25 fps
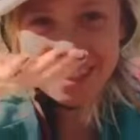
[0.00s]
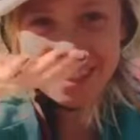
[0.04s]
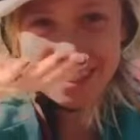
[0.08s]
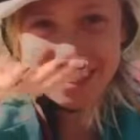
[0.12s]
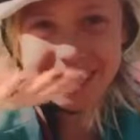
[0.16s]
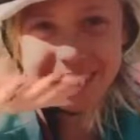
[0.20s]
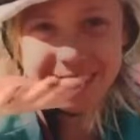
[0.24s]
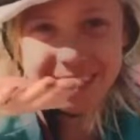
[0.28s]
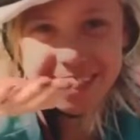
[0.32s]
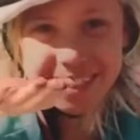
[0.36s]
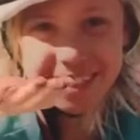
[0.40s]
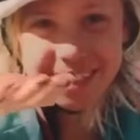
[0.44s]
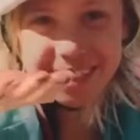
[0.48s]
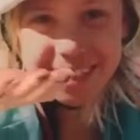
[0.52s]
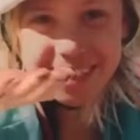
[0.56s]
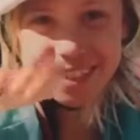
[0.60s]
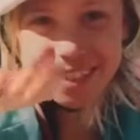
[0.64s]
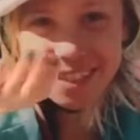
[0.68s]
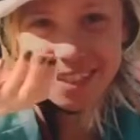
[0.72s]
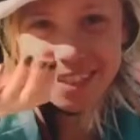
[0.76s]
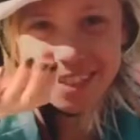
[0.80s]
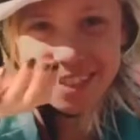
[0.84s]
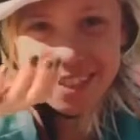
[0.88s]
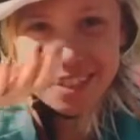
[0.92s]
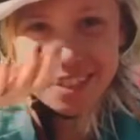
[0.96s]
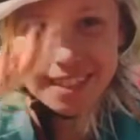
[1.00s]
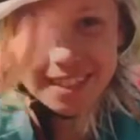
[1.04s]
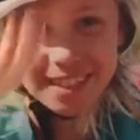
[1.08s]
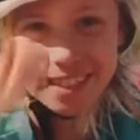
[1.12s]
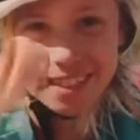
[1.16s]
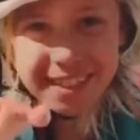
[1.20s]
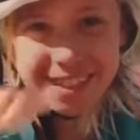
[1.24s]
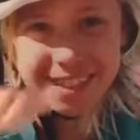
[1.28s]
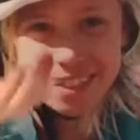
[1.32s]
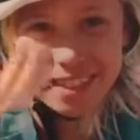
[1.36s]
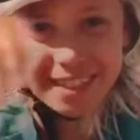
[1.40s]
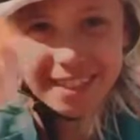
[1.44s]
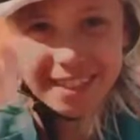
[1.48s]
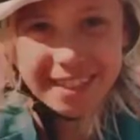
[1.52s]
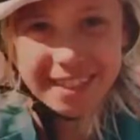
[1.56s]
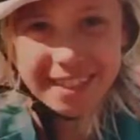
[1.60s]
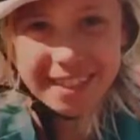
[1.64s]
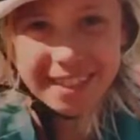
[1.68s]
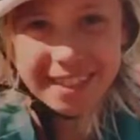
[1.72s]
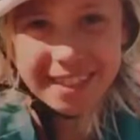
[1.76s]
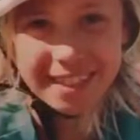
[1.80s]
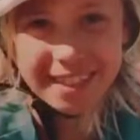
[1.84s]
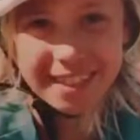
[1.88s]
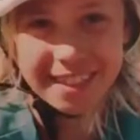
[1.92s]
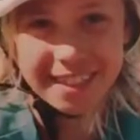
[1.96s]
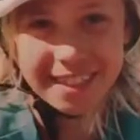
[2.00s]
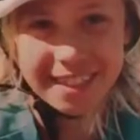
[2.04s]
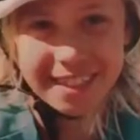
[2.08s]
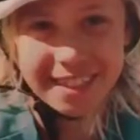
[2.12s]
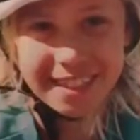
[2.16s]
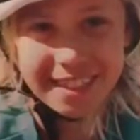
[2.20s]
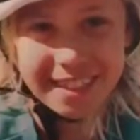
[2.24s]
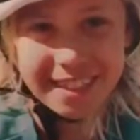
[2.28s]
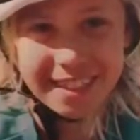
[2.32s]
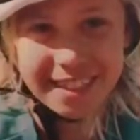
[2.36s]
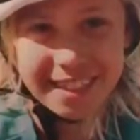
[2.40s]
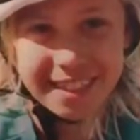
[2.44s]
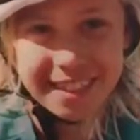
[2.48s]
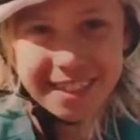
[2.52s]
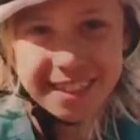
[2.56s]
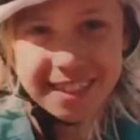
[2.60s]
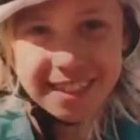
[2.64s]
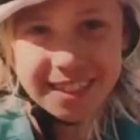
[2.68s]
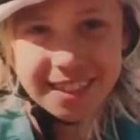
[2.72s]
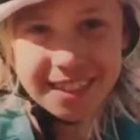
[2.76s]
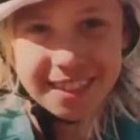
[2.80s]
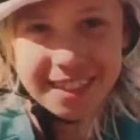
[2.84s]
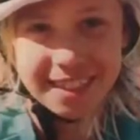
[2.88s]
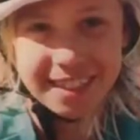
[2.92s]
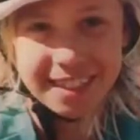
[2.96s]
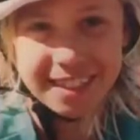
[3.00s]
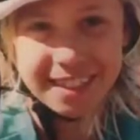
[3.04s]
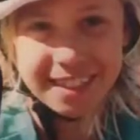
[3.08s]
This person isn't speaking.